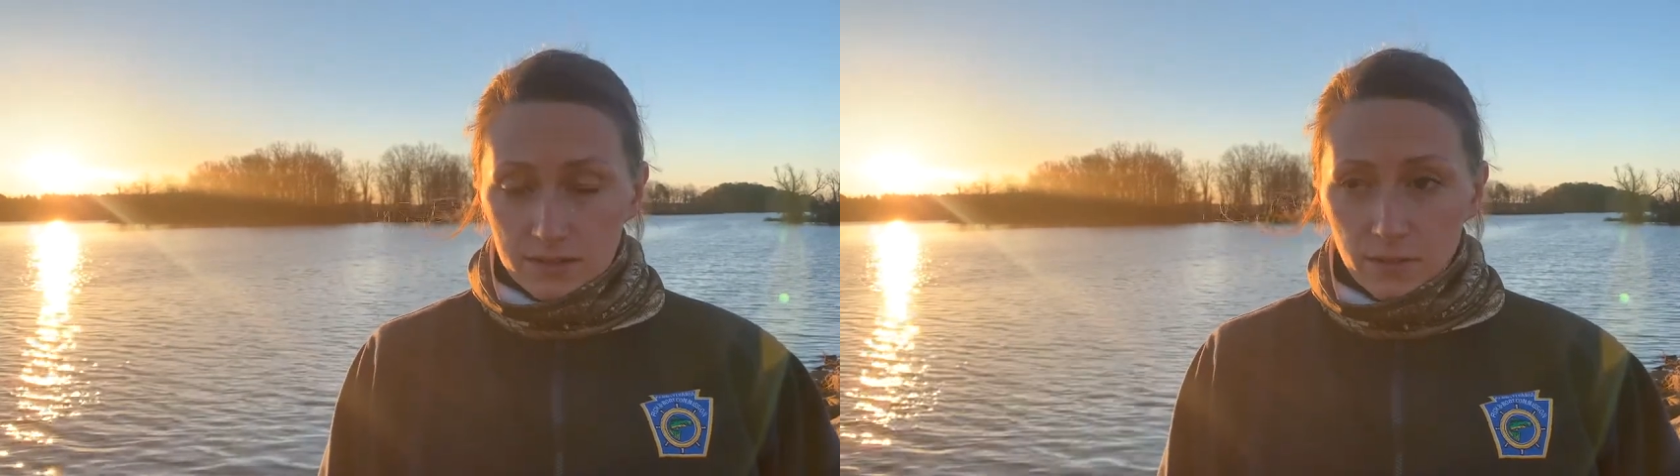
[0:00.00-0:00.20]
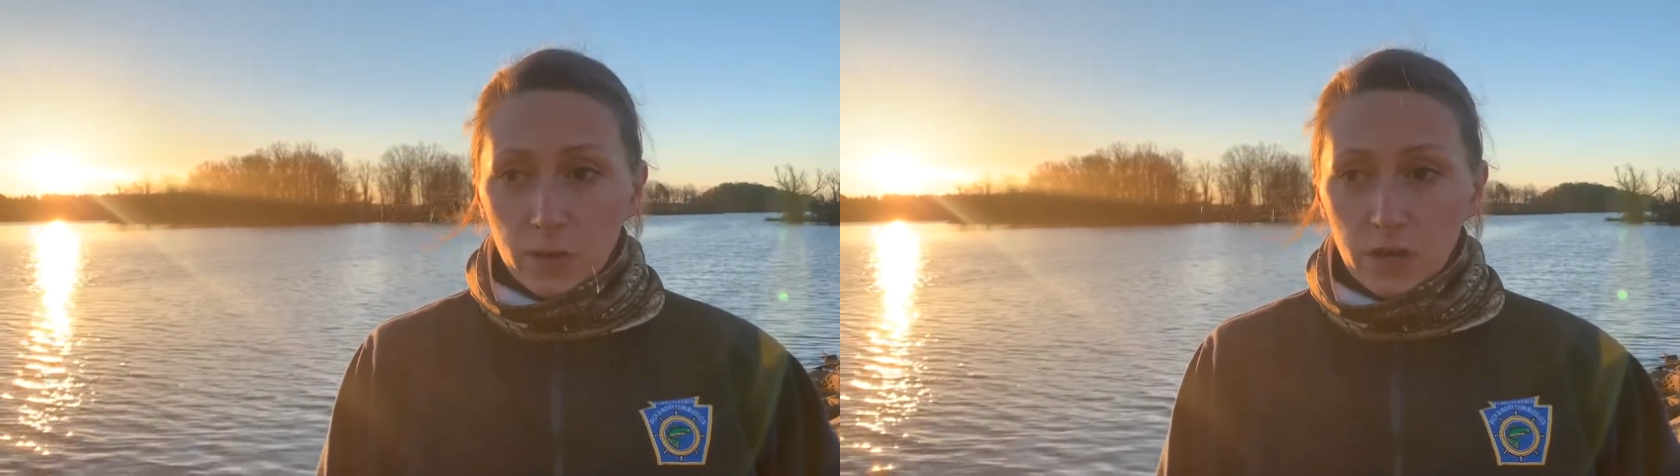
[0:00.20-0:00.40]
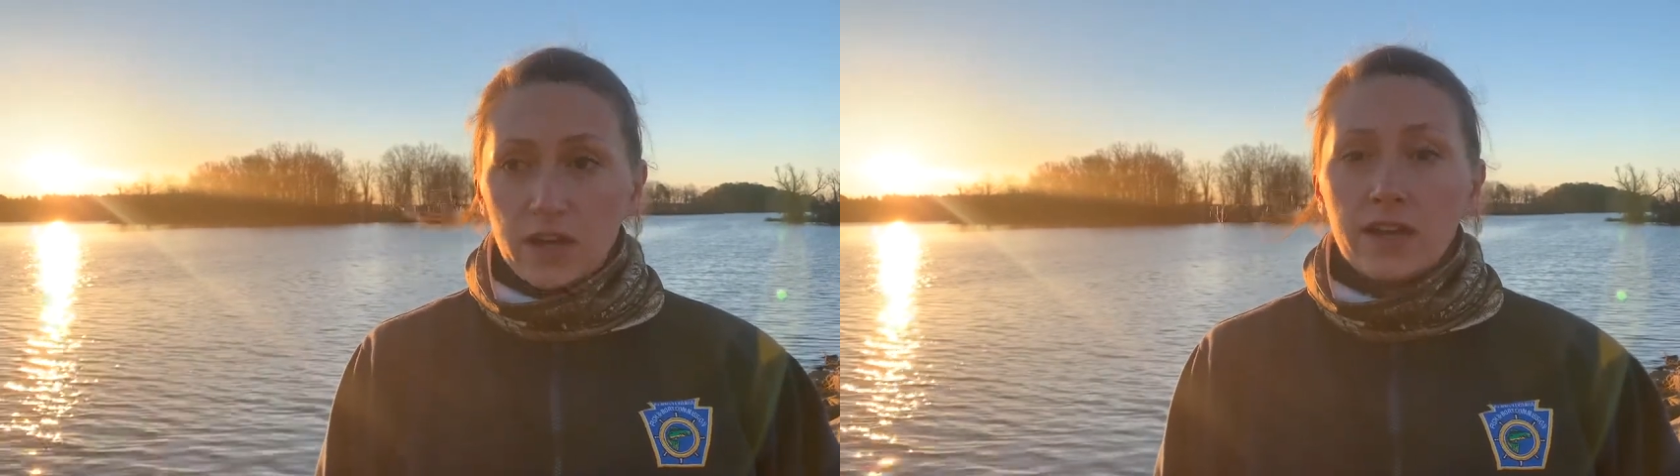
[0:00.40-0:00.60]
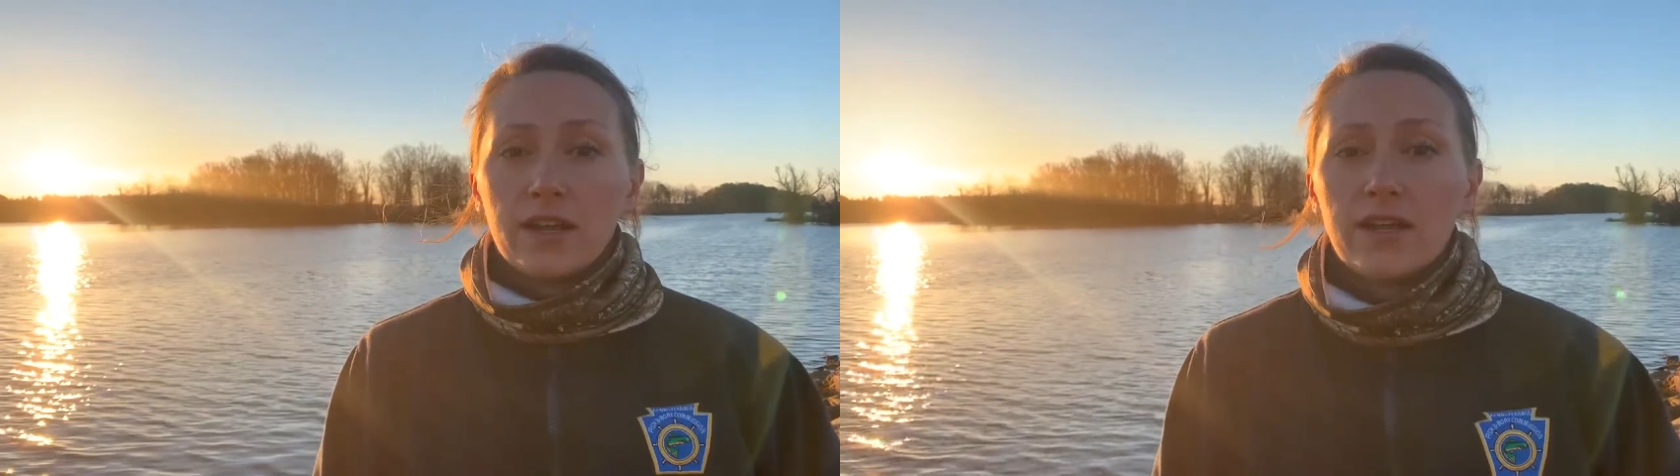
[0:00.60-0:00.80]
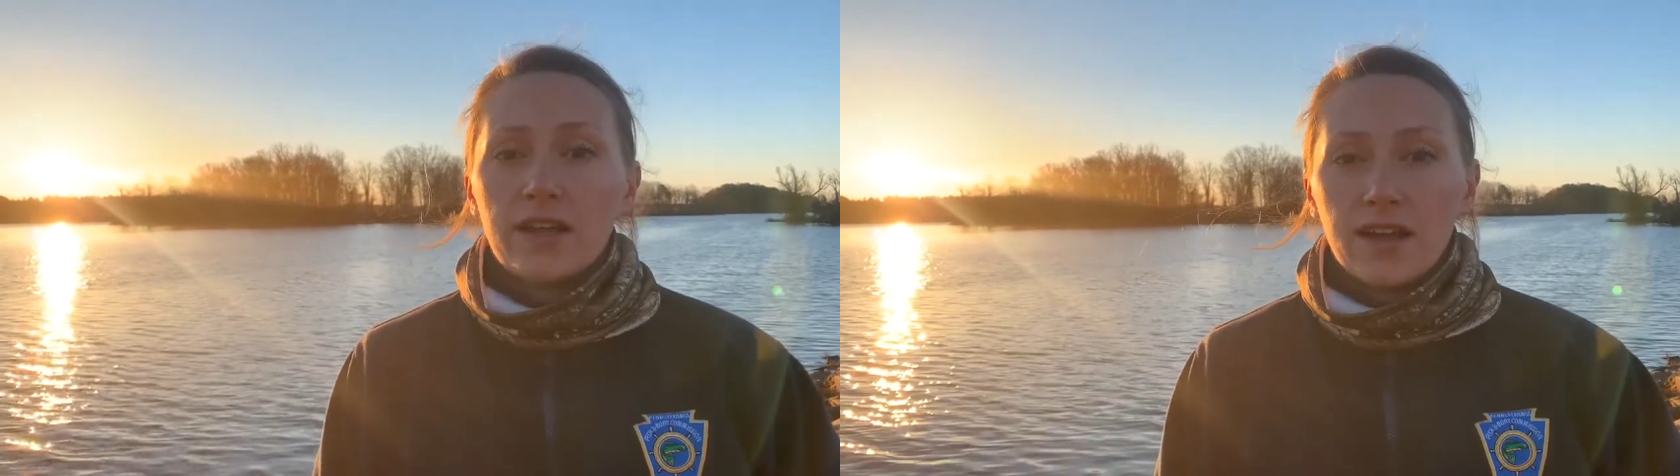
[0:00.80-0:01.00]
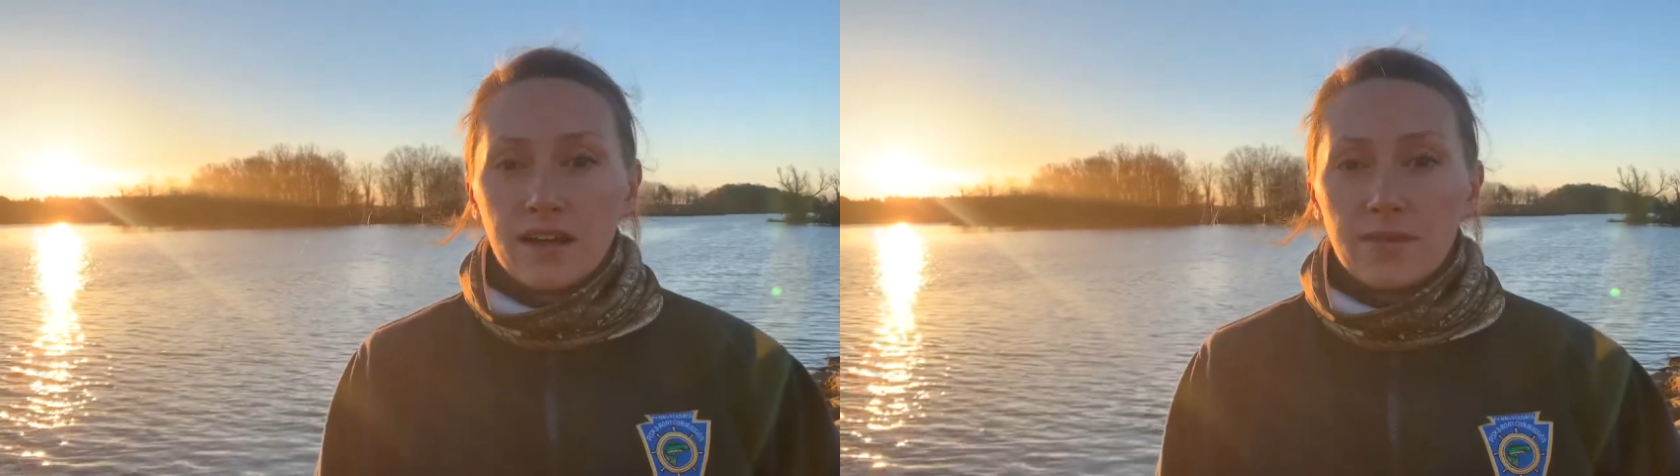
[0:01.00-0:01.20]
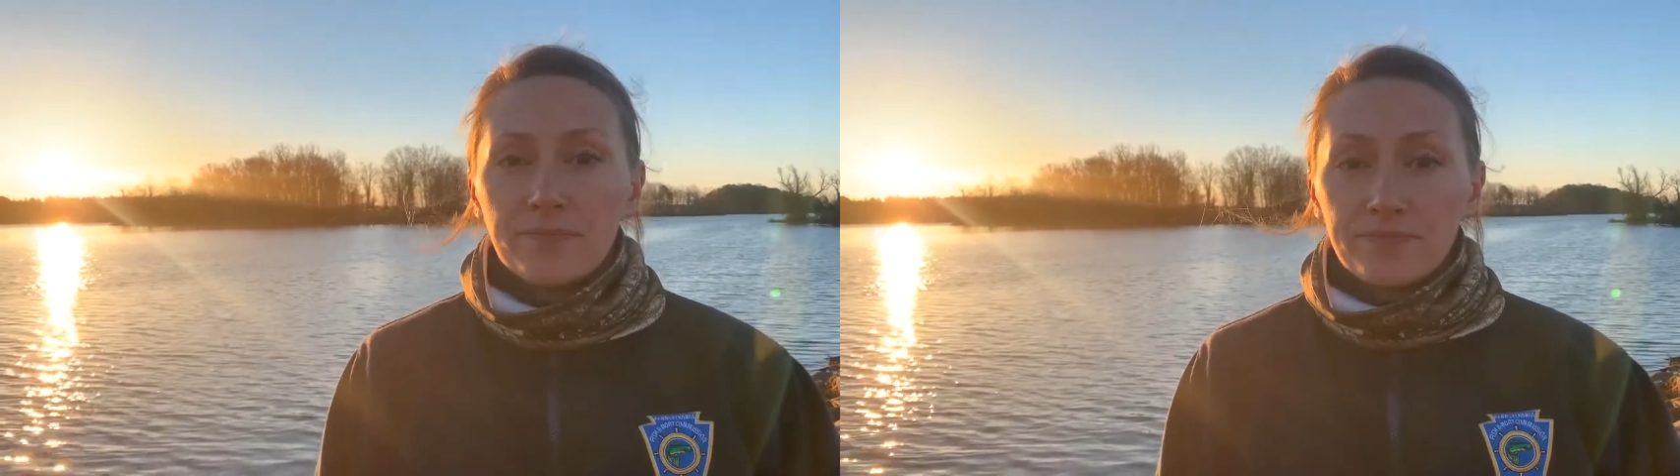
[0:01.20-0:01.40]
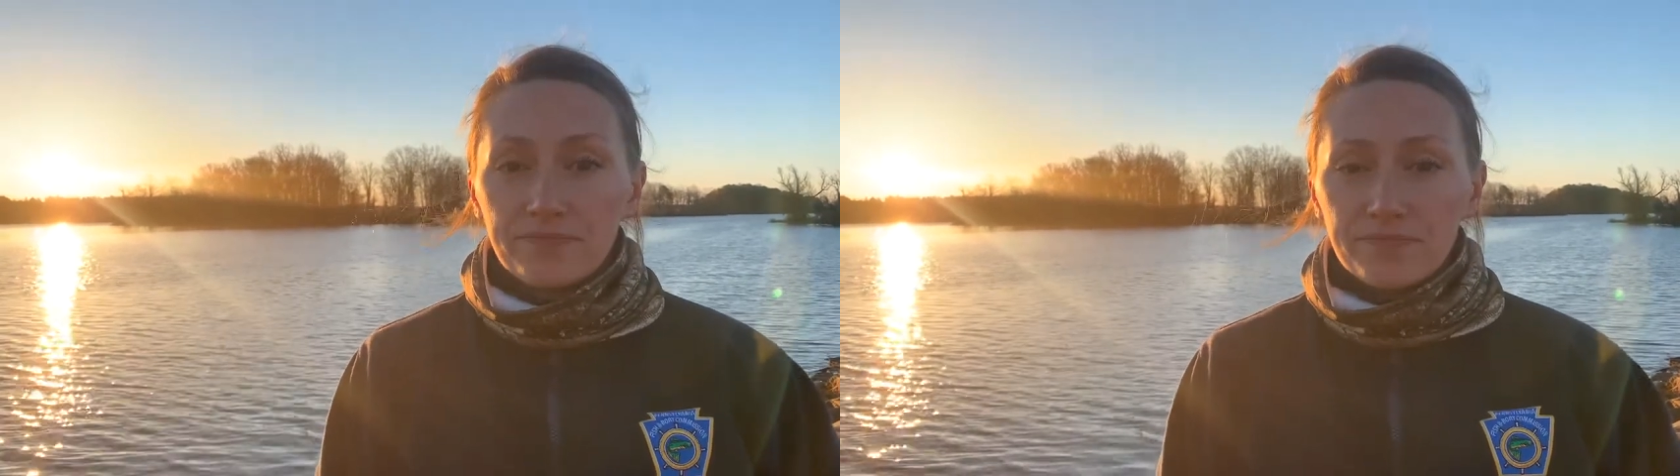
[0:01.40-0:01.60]
work,
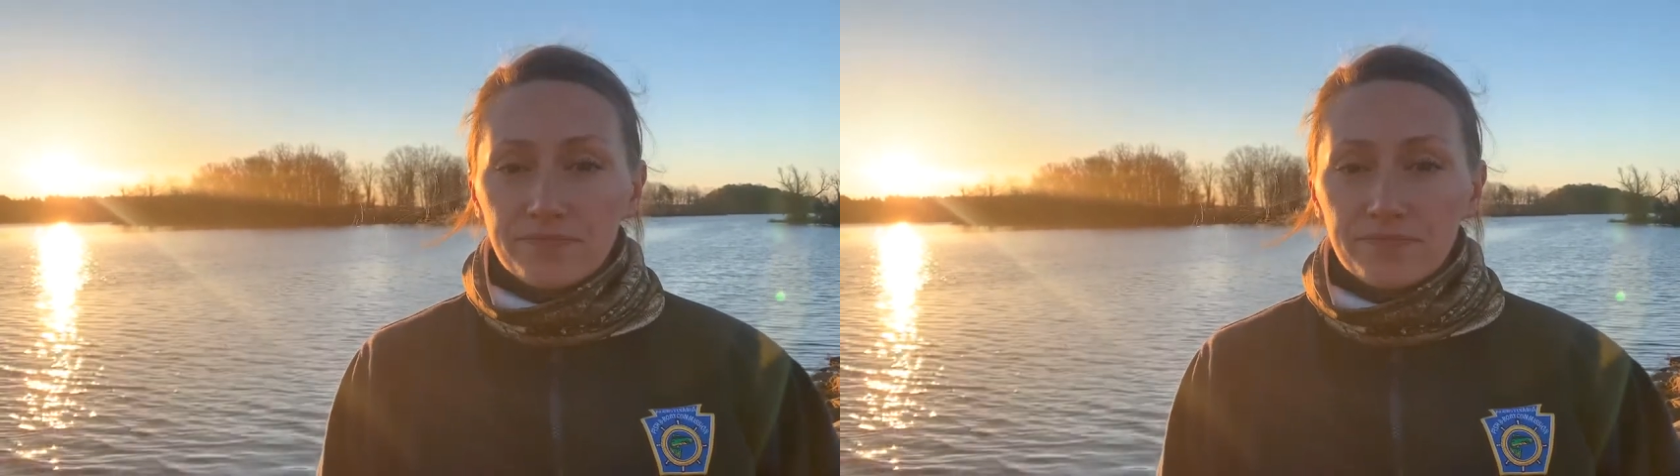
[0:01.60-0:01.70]
um,